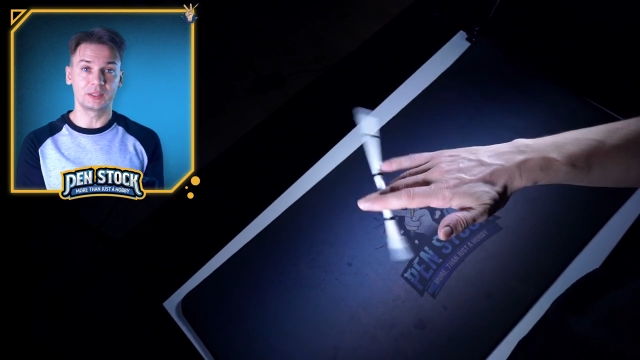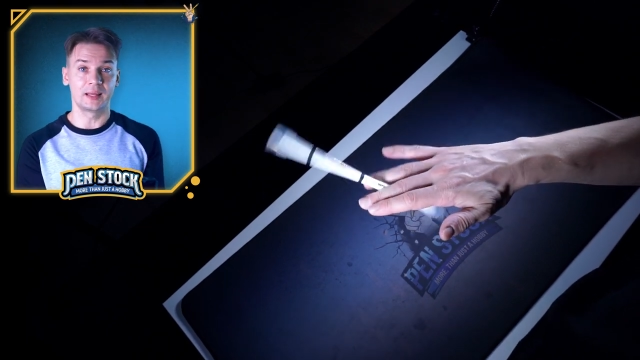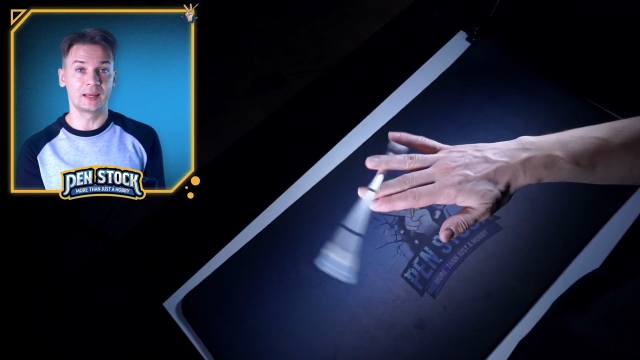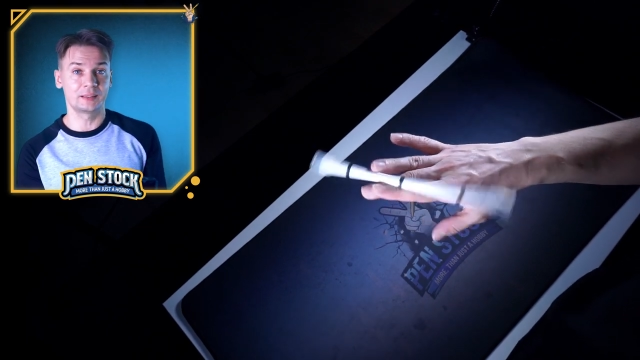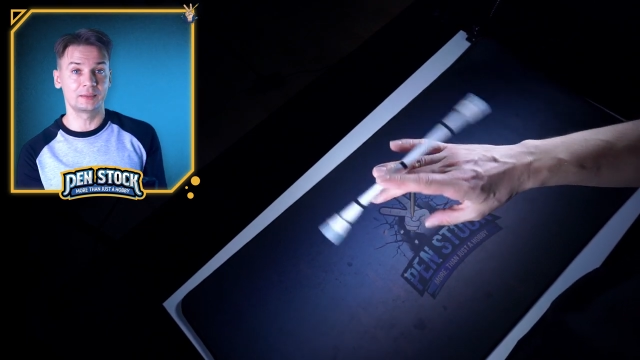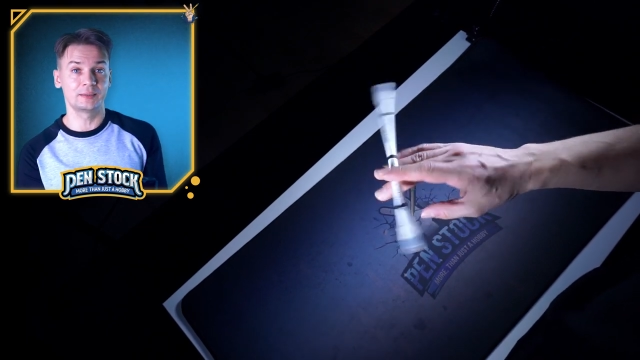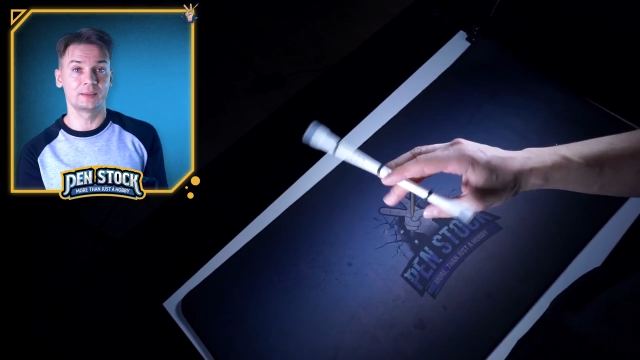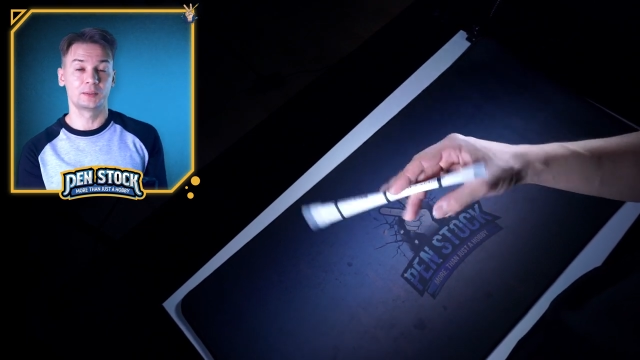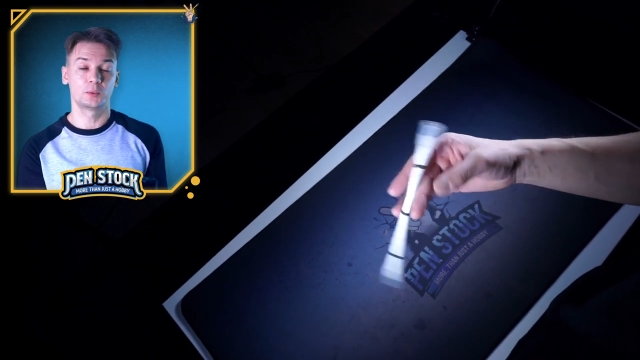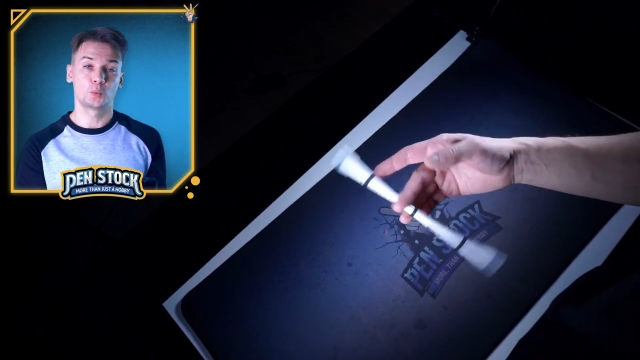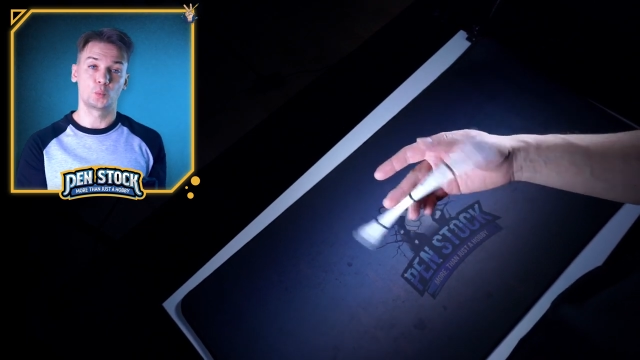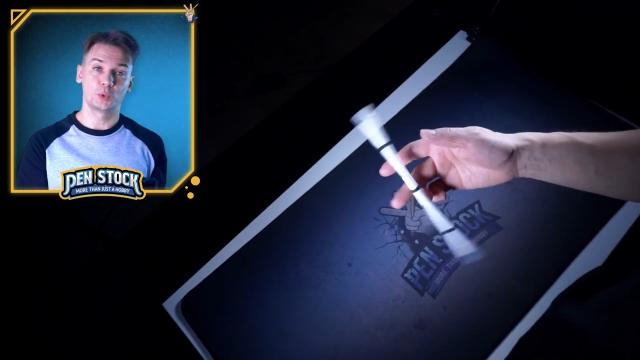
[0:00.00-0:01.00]
end,
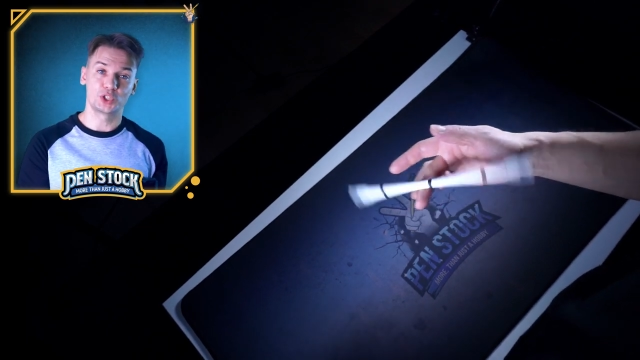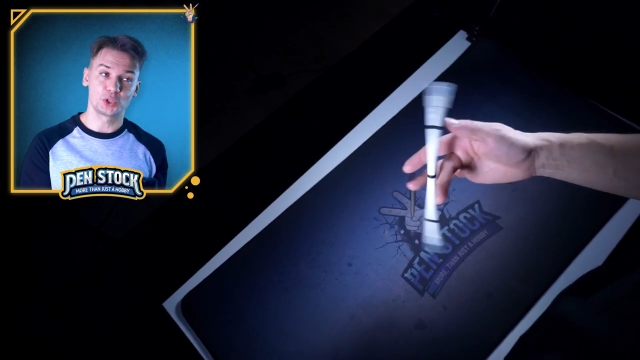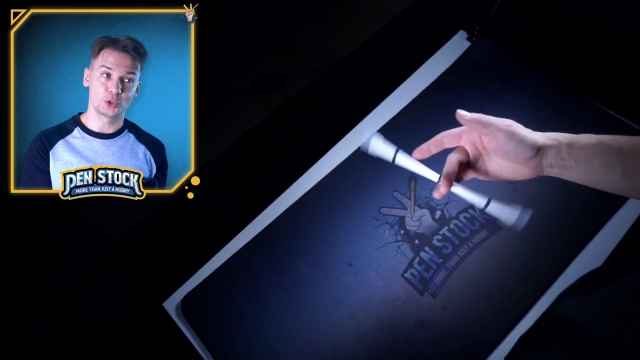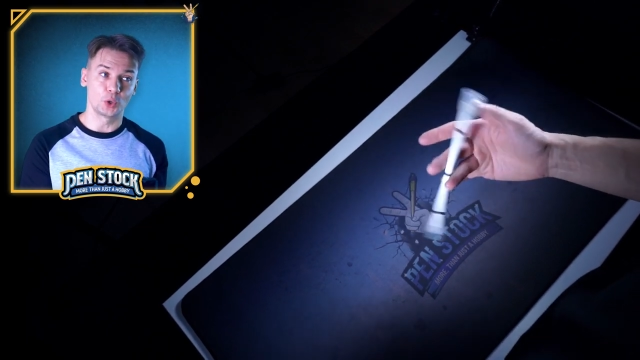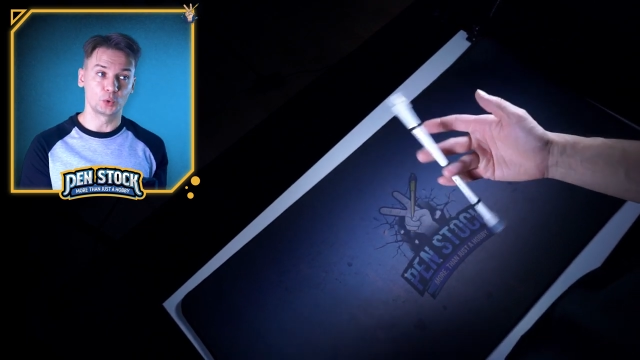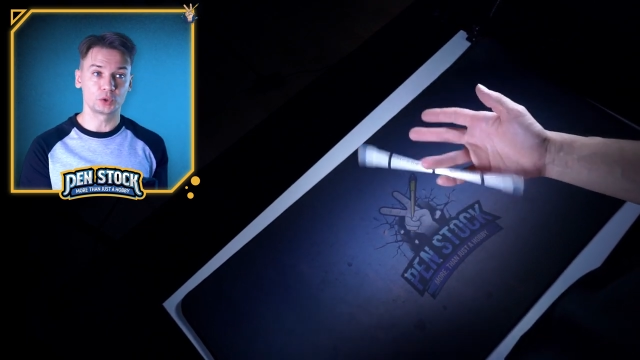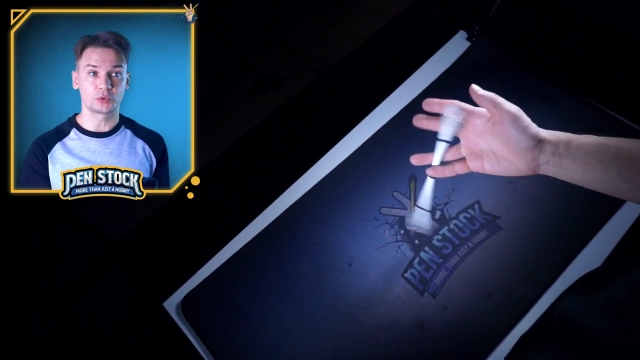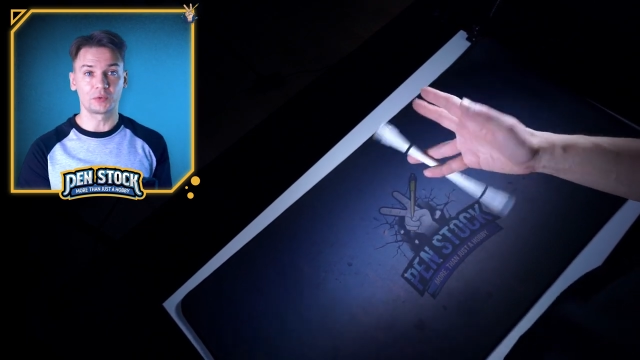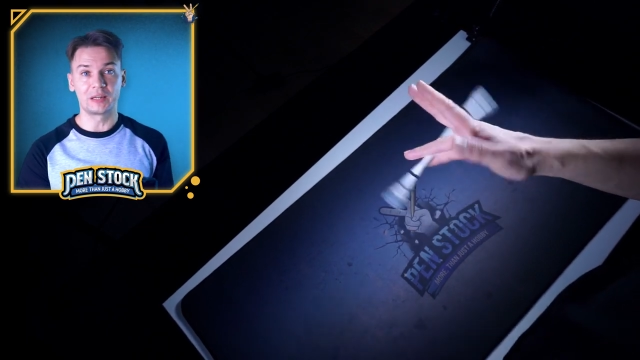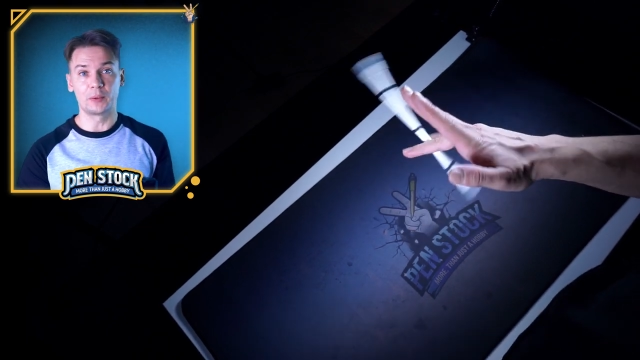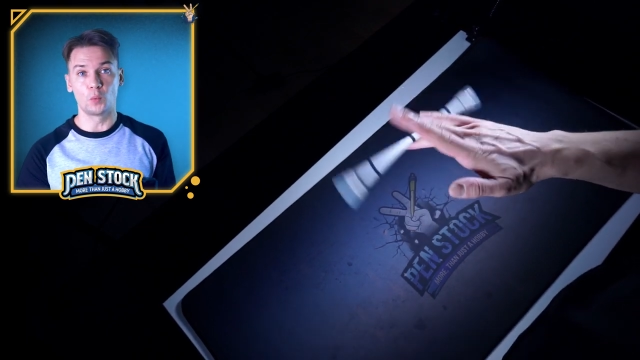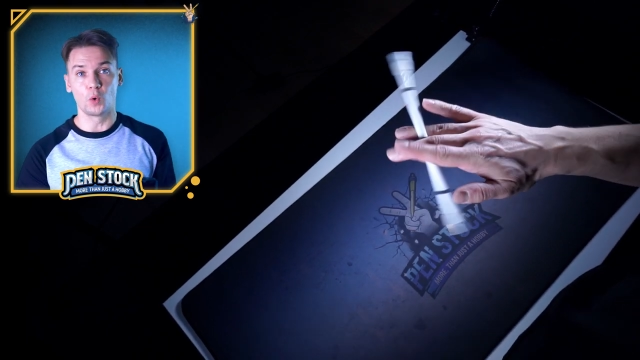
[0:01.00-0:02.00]
which you don't
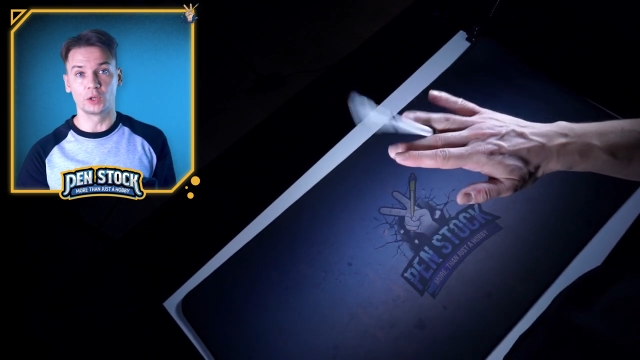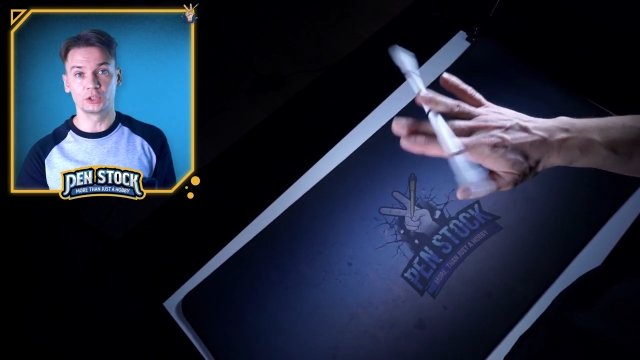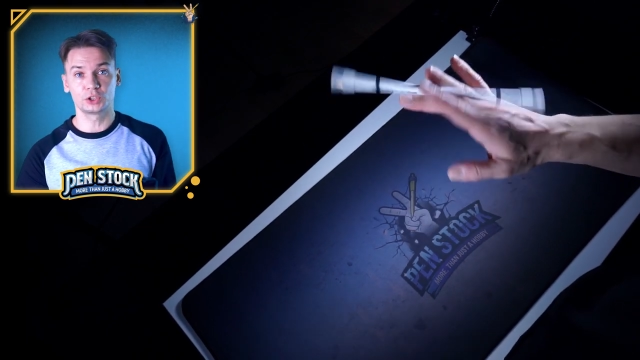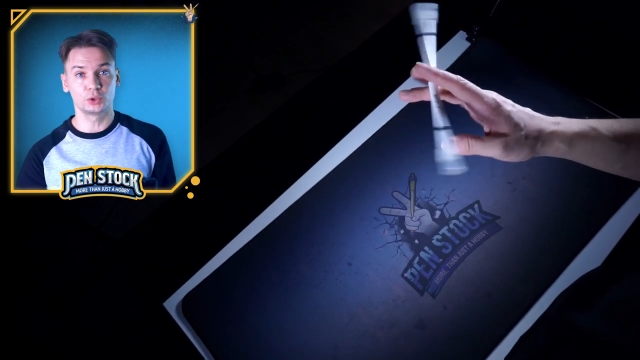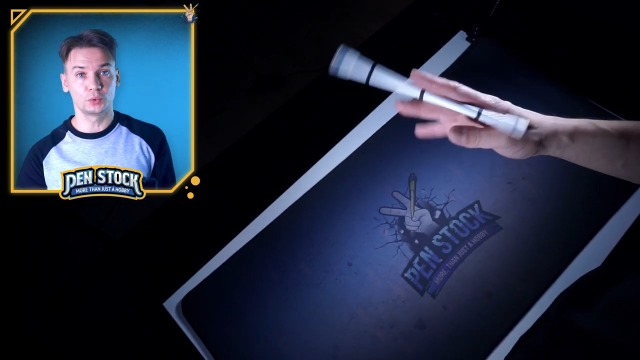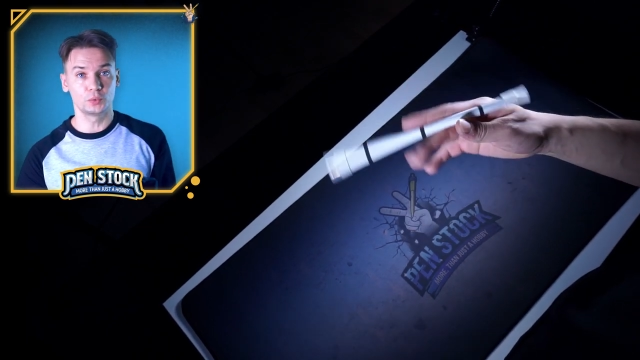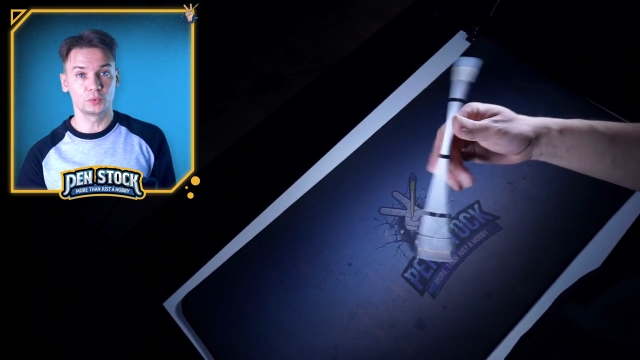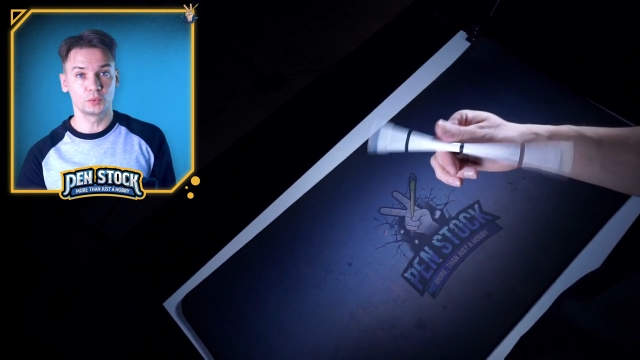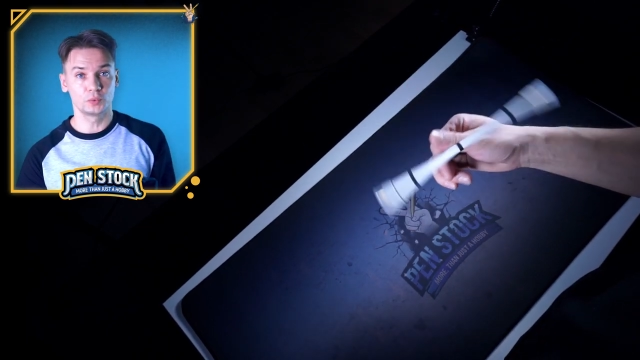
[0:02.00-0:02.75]
really want to.